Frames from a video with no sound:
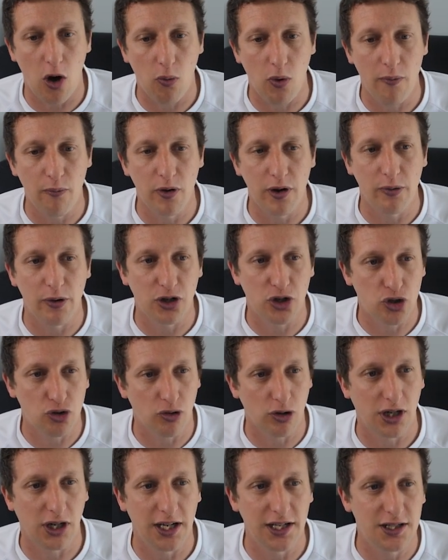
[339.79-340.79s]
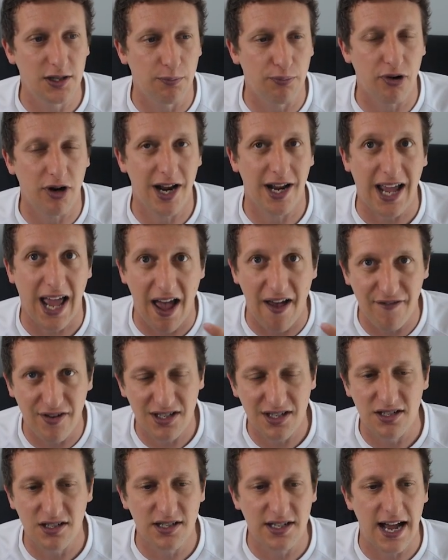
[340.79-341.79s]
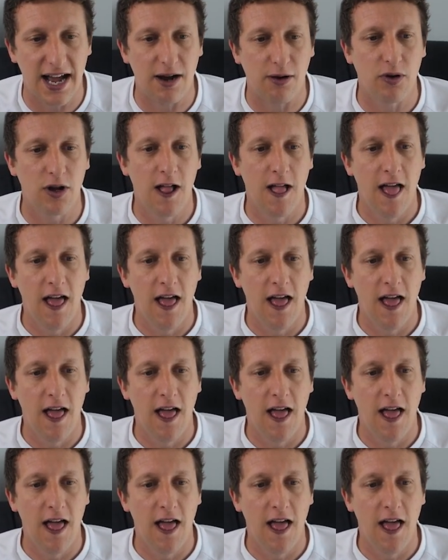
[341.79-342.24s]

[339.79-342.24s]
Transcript: When we were struggling to break Everton down,